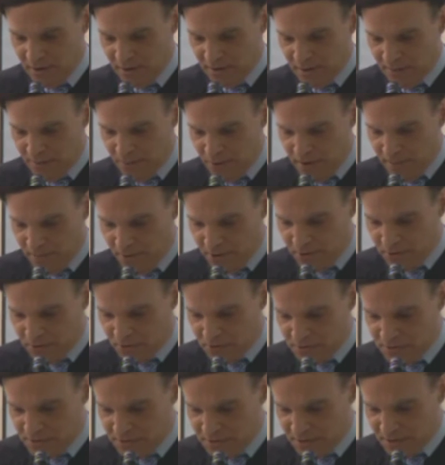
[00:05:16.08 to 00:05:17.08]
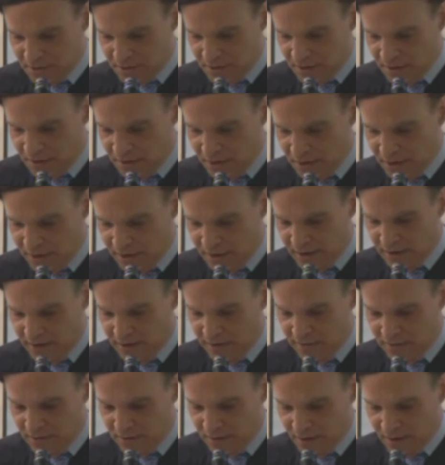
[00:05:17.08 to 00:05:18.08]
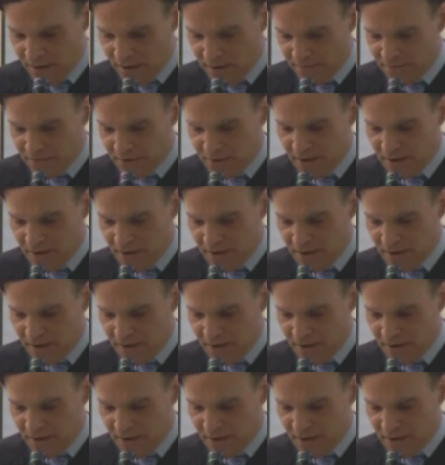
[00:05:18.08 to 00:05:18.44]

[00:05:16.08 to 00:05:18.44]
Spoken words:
the public who sit in on any of